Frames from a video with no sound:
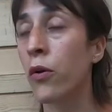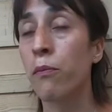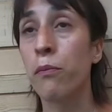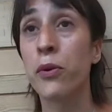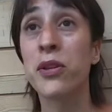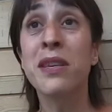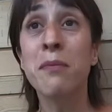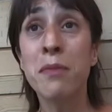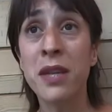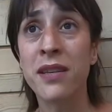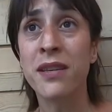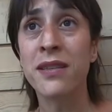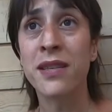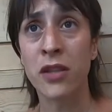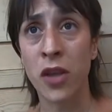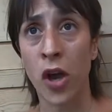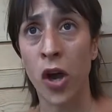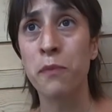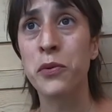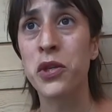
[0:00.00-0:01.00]
possibilities
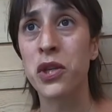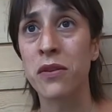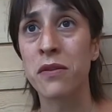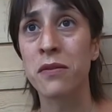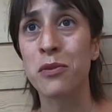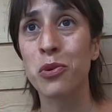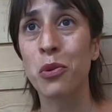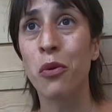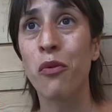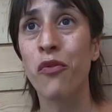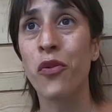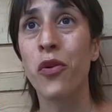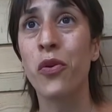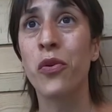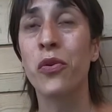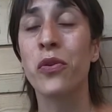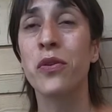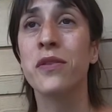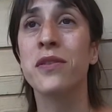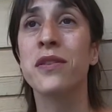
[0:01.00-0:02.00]
and options, of
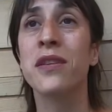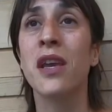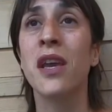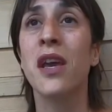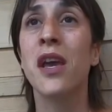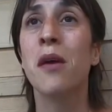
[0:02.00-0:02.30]
course.